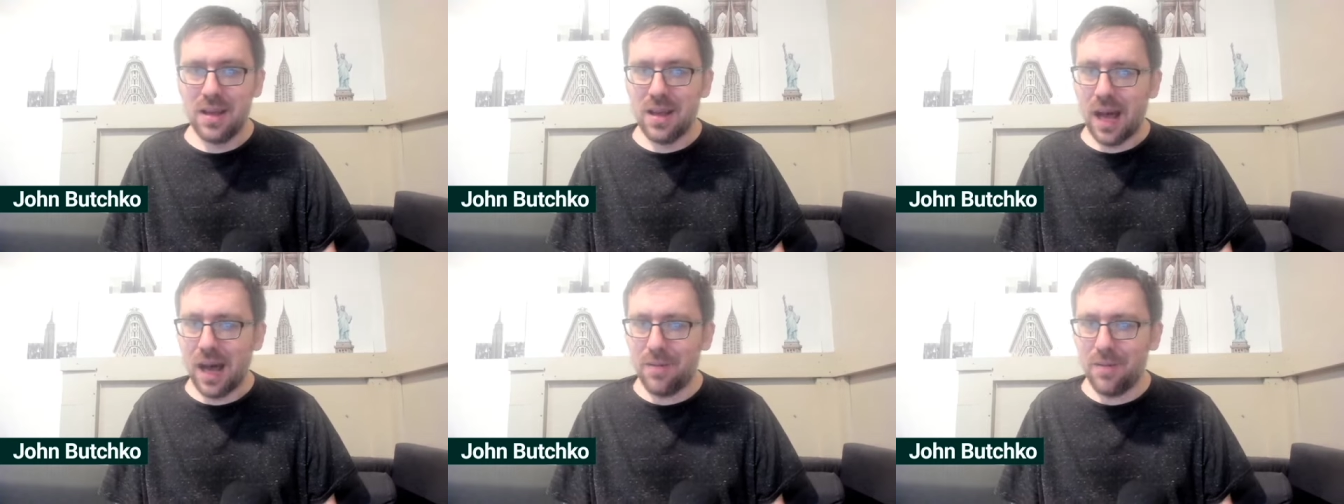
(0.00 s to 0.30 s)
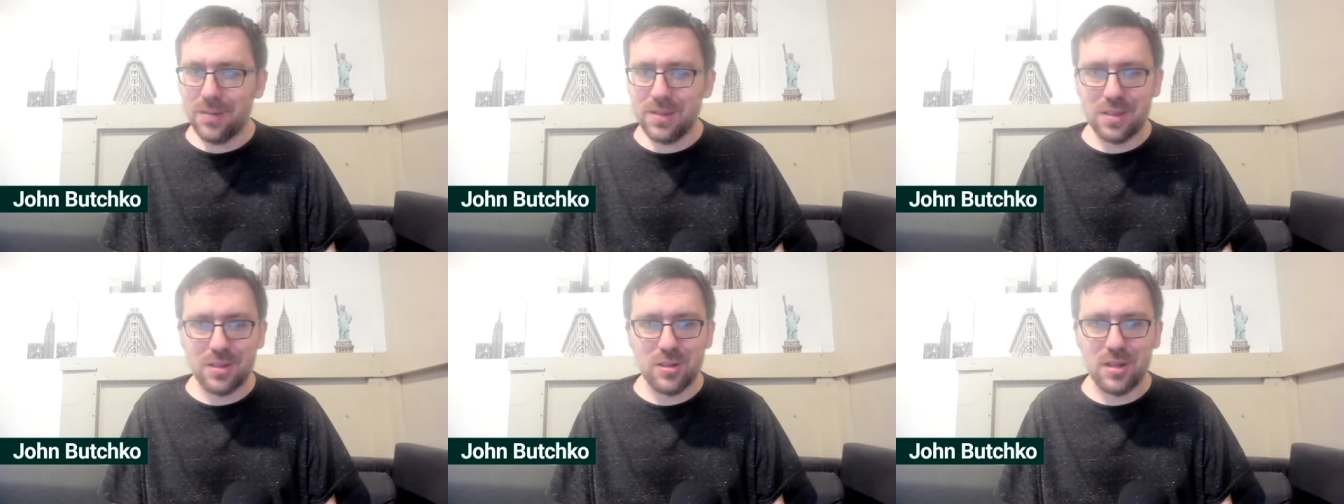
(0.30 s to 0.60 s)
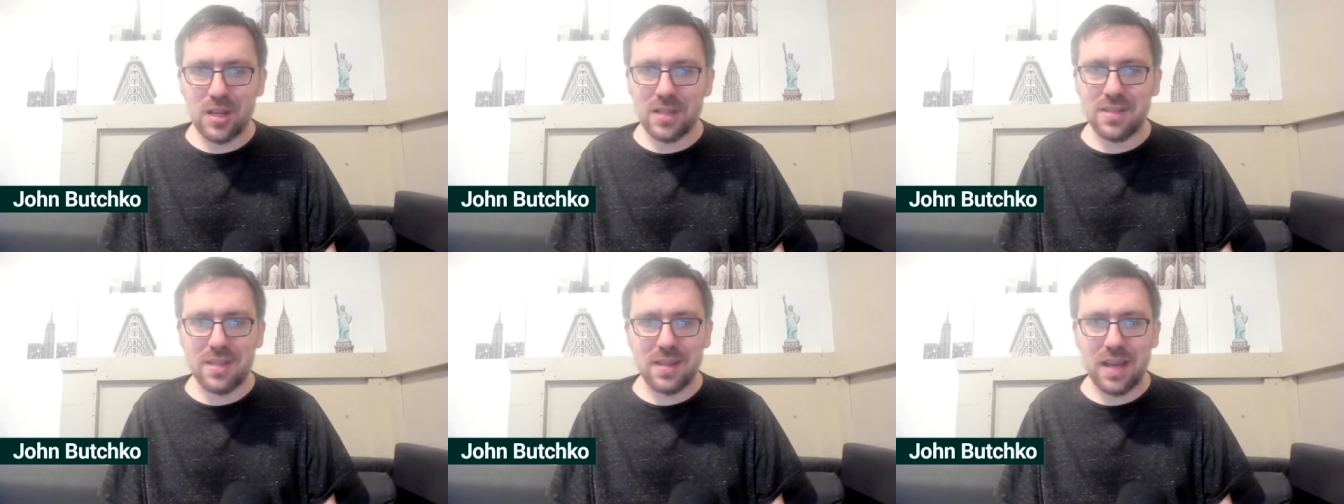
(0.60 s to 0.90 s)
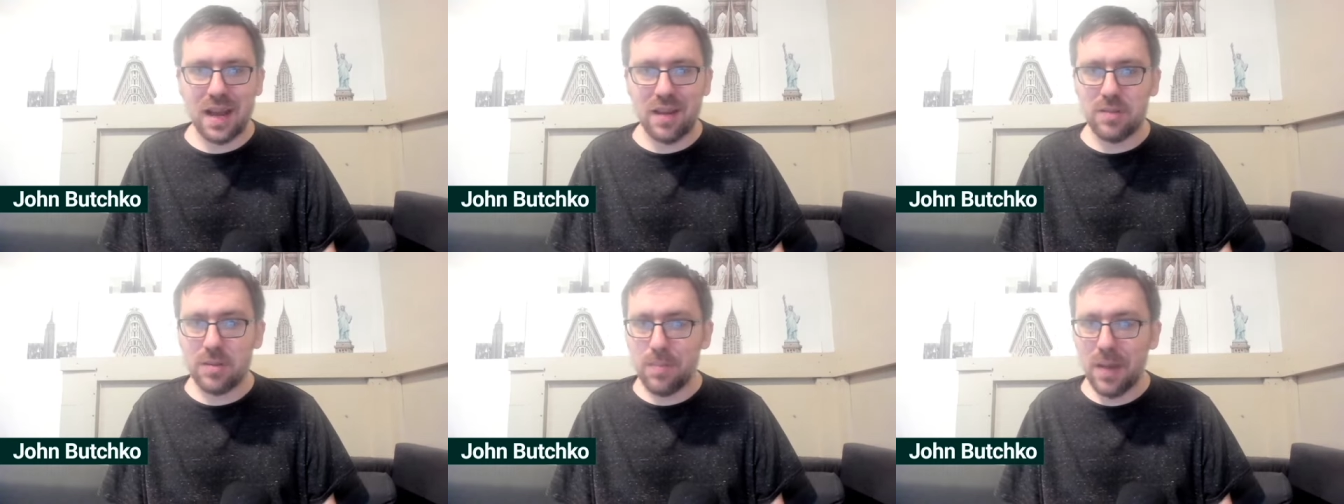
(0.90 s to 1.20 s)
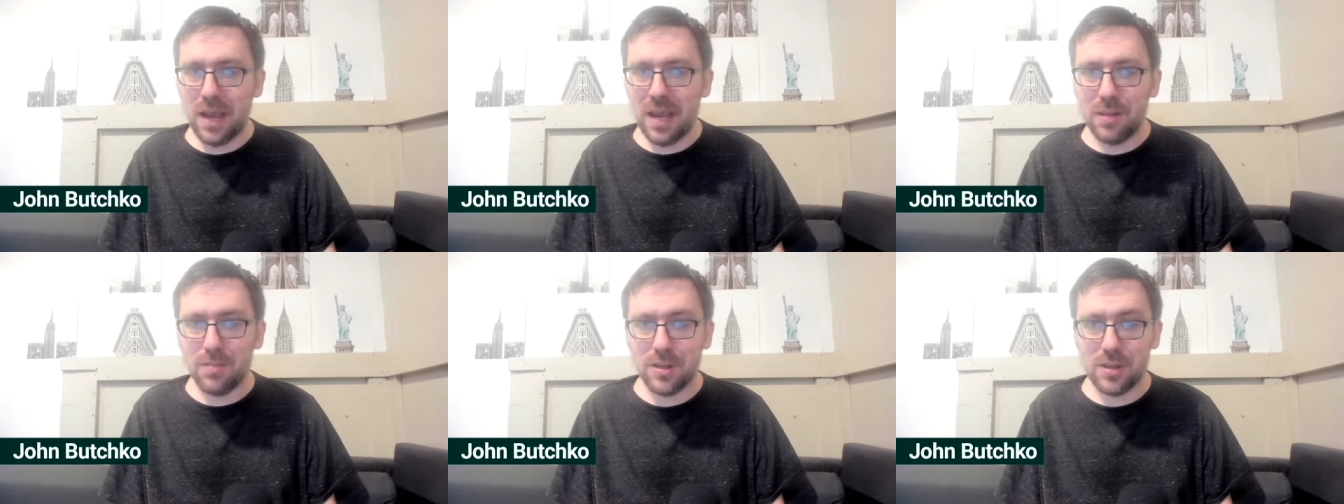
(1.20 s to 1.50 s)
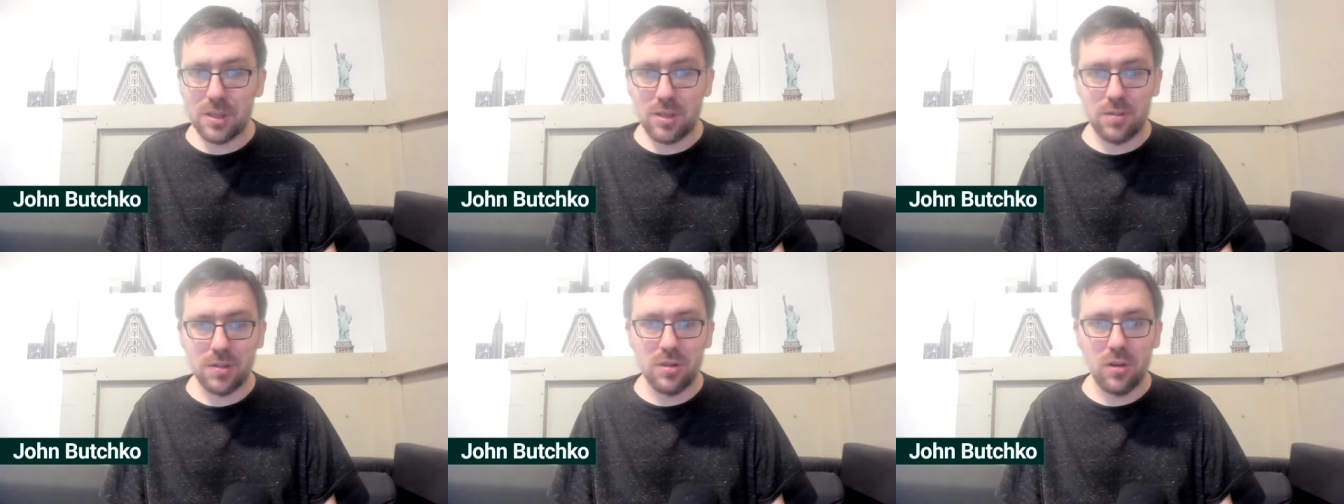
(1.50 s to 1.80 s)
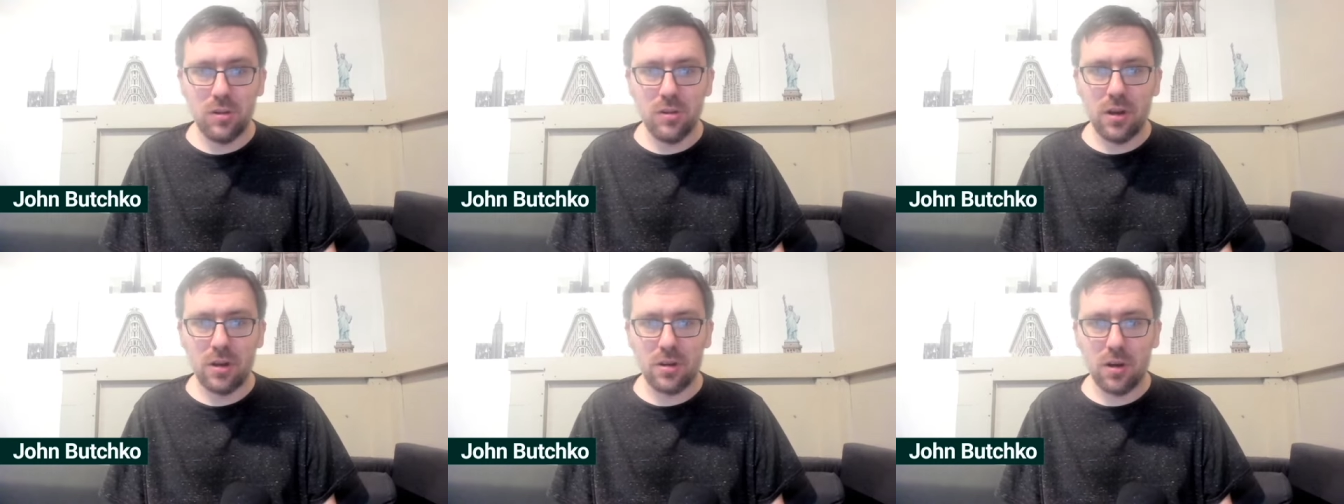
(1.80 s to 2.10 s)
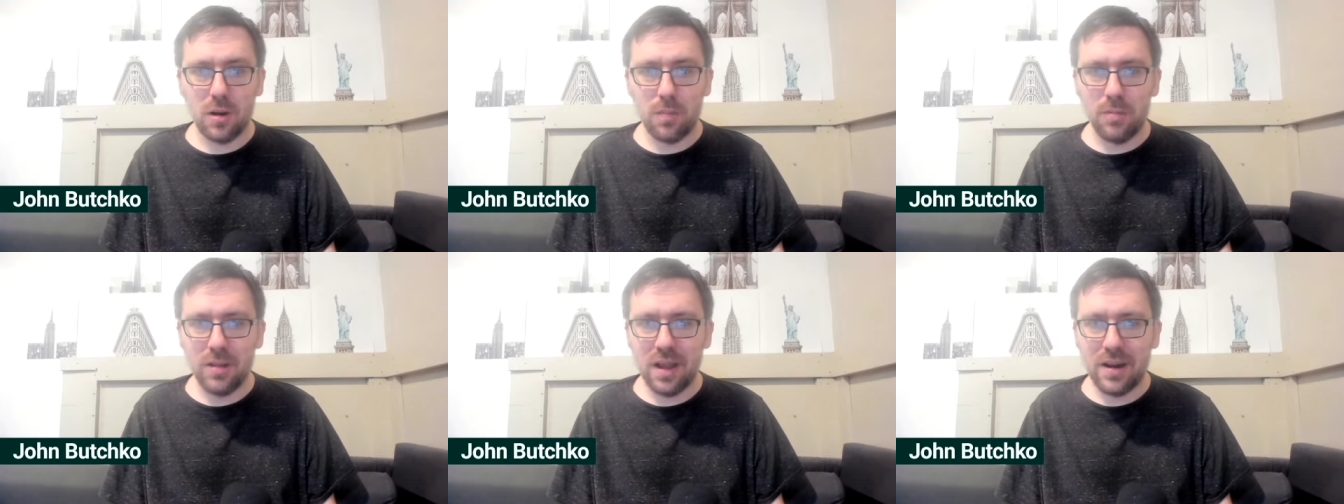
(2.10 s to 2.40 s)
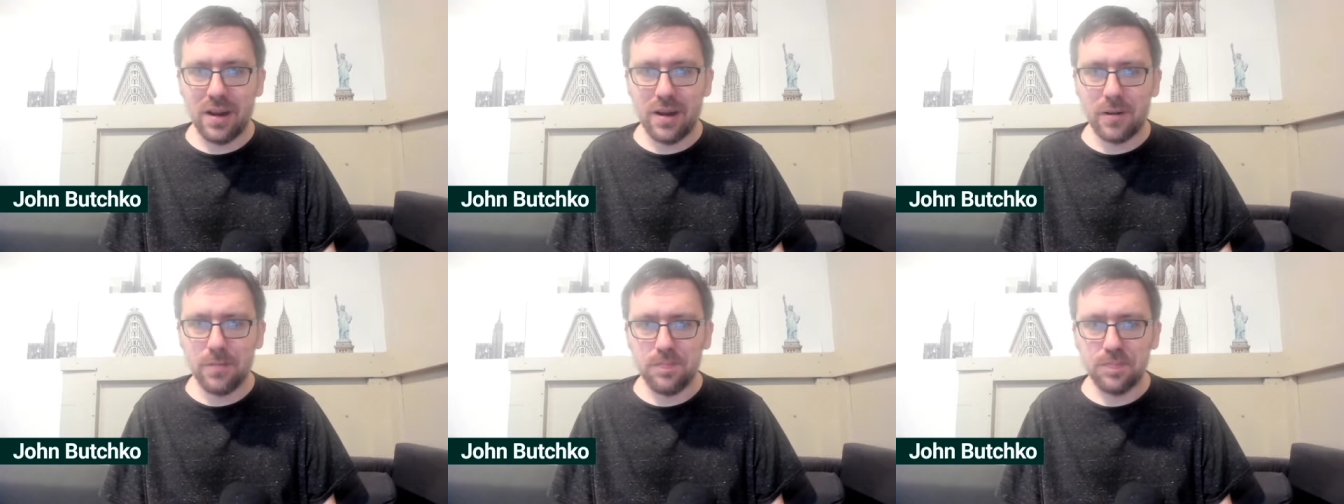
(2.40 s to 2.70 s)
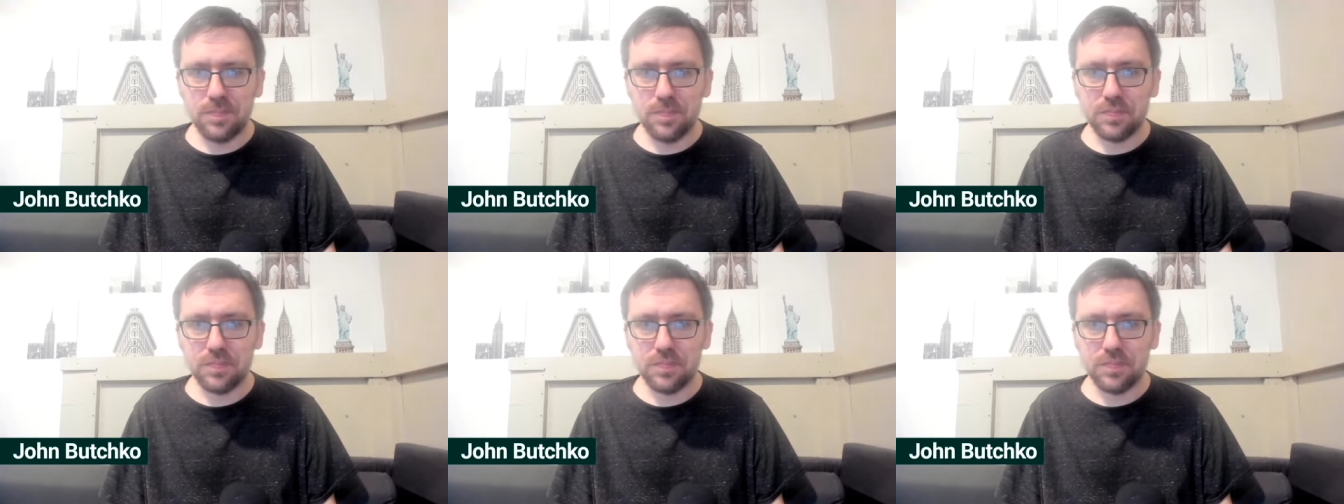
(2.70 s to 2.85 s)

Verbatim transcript: Obviously, the Jets did not have to pay him because he was no longer a player.